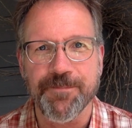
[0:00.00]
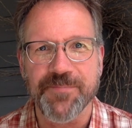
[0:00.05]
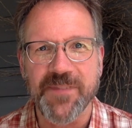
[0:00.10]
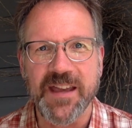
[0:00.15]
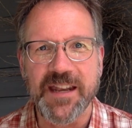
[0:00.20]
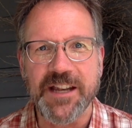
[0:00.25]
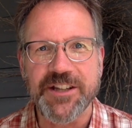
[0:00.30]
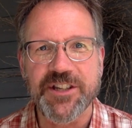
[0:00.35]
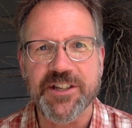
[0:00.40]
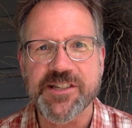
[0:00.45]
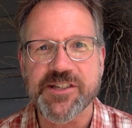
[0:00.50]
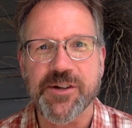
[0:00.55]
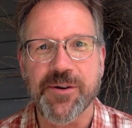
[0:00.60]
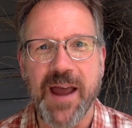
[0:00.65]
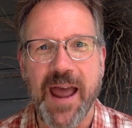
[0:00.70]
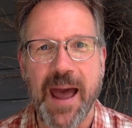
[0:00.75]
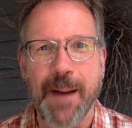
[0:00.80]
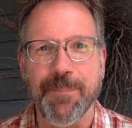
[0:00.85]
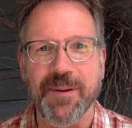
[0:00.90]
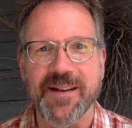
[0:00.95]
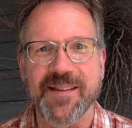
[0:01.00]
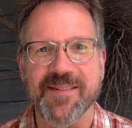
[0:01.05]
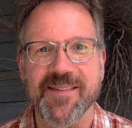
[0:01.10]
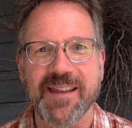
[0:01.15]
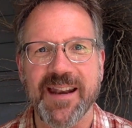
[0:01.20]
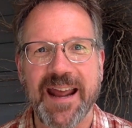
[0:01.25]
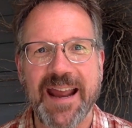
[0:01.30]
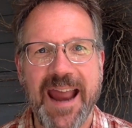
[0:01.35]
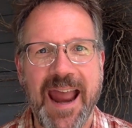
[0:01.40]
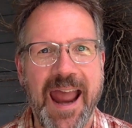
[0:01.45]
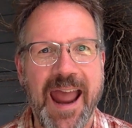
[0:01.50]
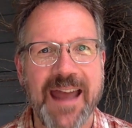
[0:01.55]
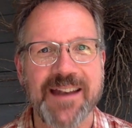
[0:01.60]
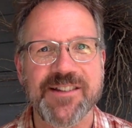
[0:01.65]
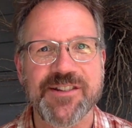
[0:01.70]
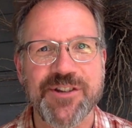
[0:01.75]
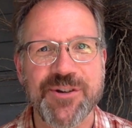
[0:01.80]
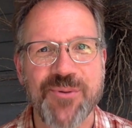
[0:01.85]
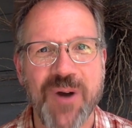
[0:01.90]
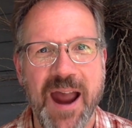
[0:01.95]
And it just so happens that I
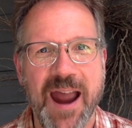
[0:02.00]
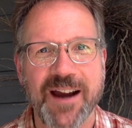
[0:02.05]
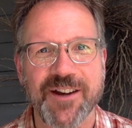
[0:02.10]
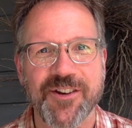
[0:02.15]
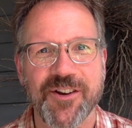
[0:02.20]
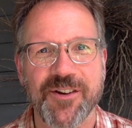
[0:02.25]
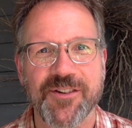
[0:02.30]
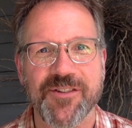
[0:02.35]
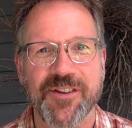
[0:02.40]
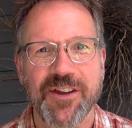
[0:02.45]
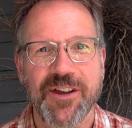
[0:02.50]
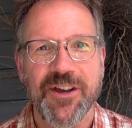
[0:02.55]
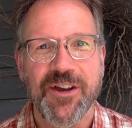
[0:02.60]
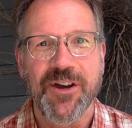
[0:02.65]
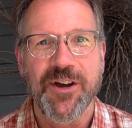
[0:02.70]
had two actors